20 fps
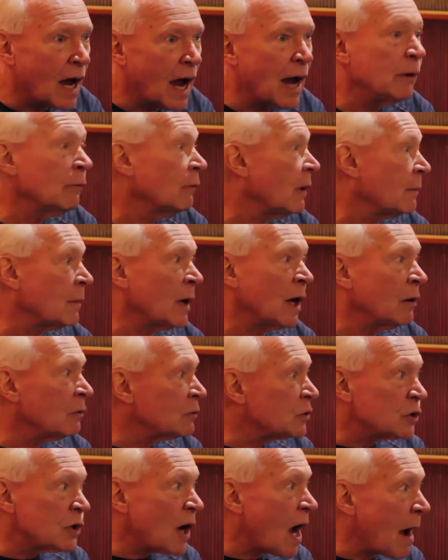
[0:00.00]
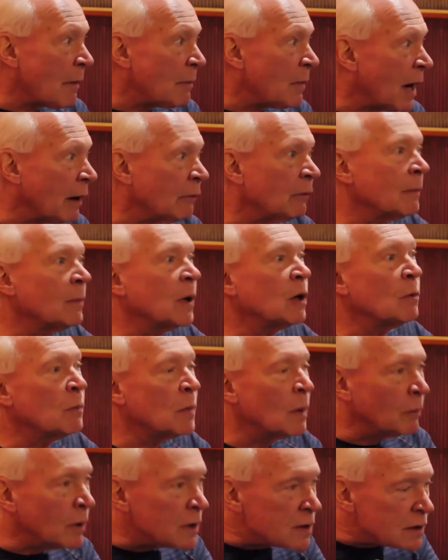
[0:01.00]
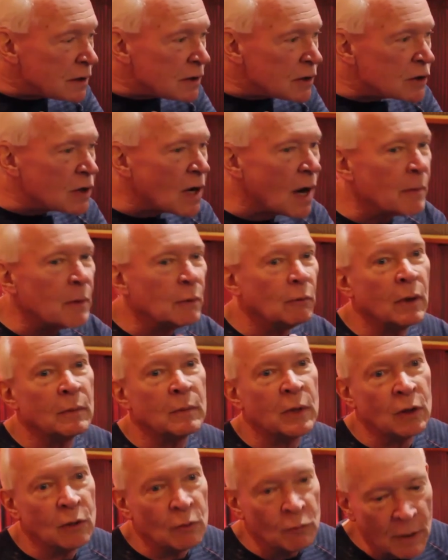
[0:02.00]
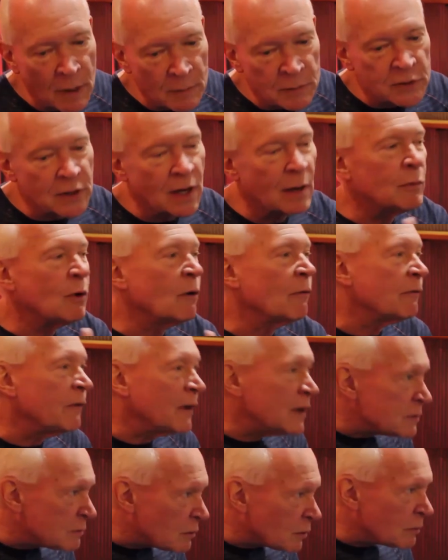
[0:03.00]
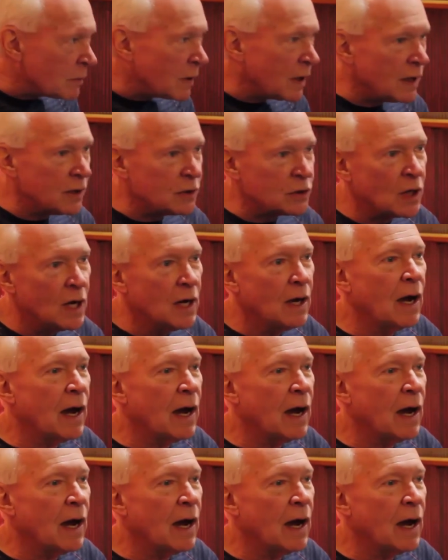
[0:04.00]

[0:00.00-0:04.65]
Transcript: I run my own shop. I run my own publicity shop. I run my own website, my own Facebook page.